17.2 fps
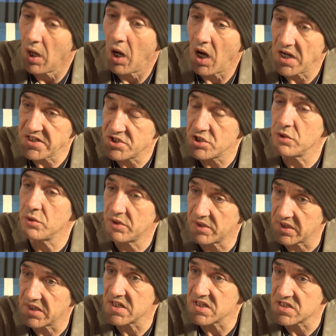I do
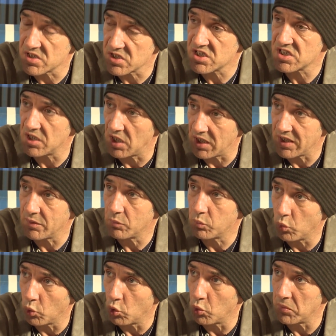think it's a slightly
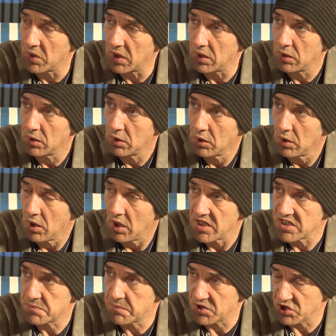warmer,
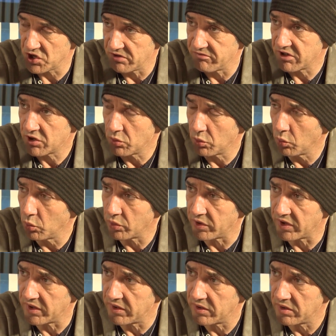especially
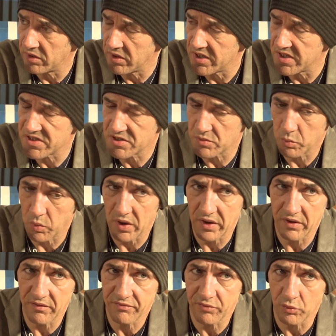recorded. It's a
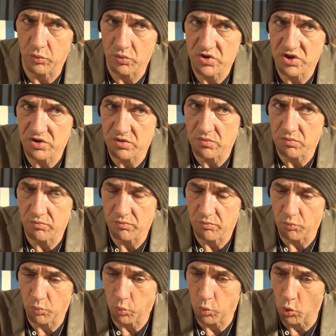wonderful
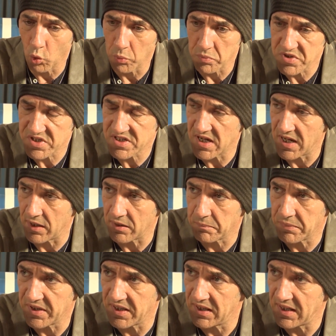warm
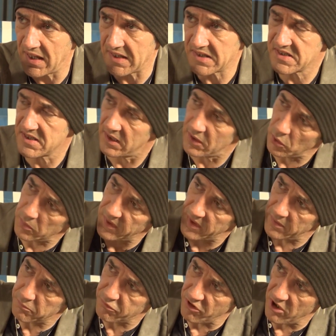sound, but it lacks a little bit
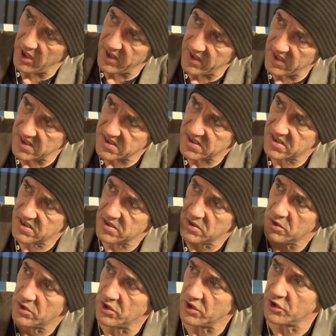of brightness
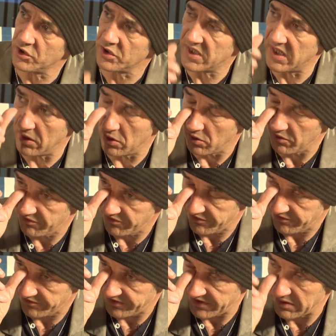that you get
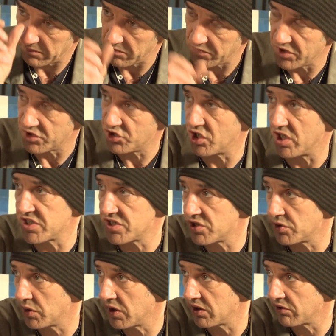off the
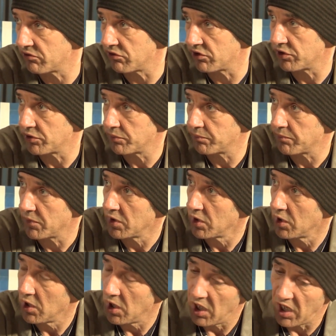J200. Right.
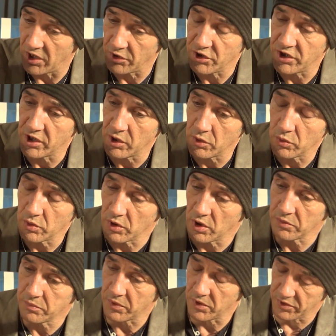And you know,
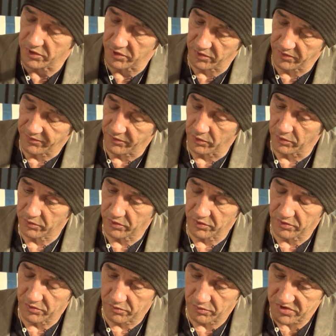
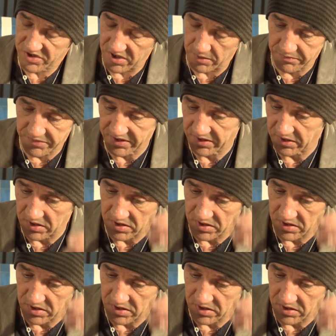something